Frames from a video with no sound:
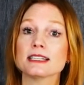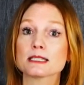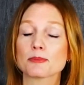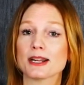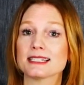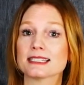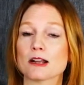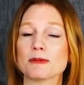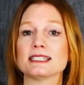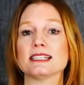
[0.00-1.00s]
list price
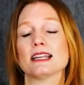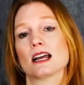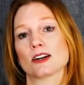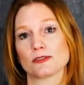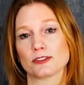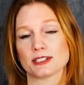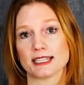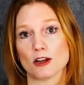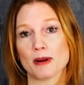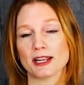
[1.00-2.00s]
that we see on our for
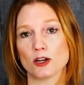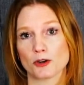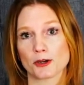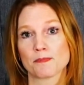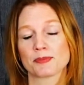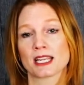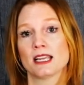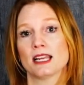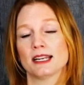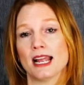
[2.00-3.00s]
sale by owner.
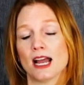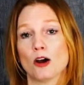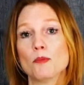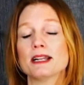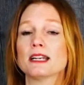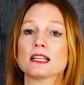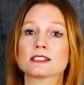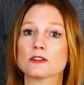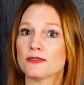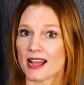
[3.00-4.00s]
Now, but not
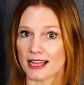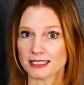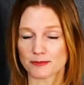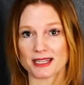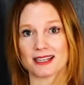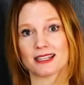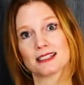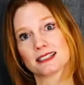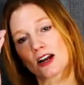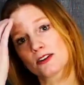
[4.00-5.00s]
so fast,
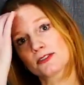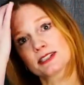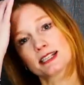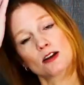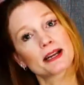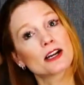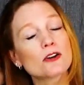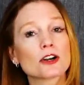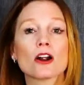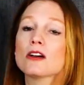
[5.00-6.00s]
because our for sale by
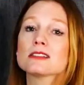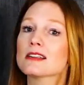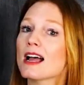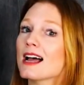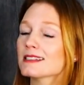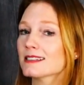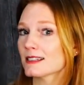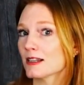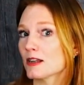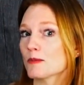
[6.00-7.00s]
owner also has
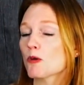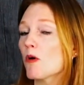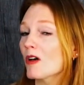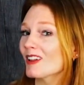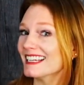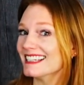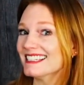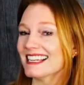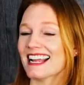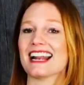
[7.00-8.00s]
some
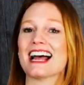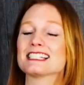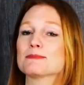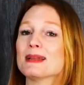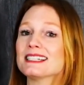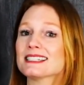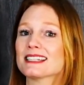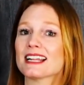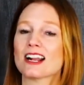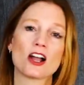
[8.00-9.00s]
qualities and aspects
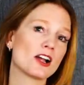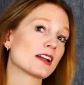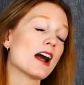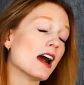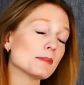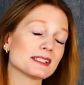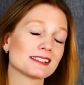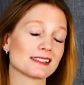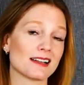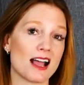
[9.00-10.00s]
that our comp
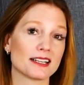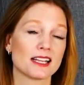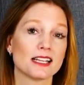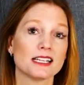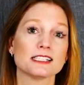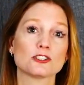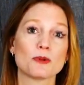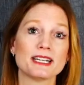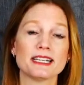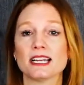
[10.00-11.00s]
does not. So
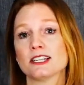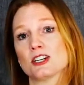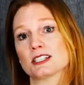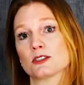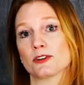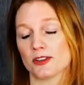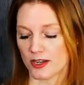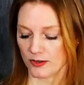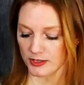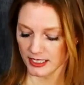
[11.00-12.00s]
we need to adjust for
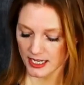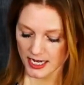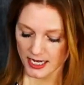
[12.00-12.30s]
those.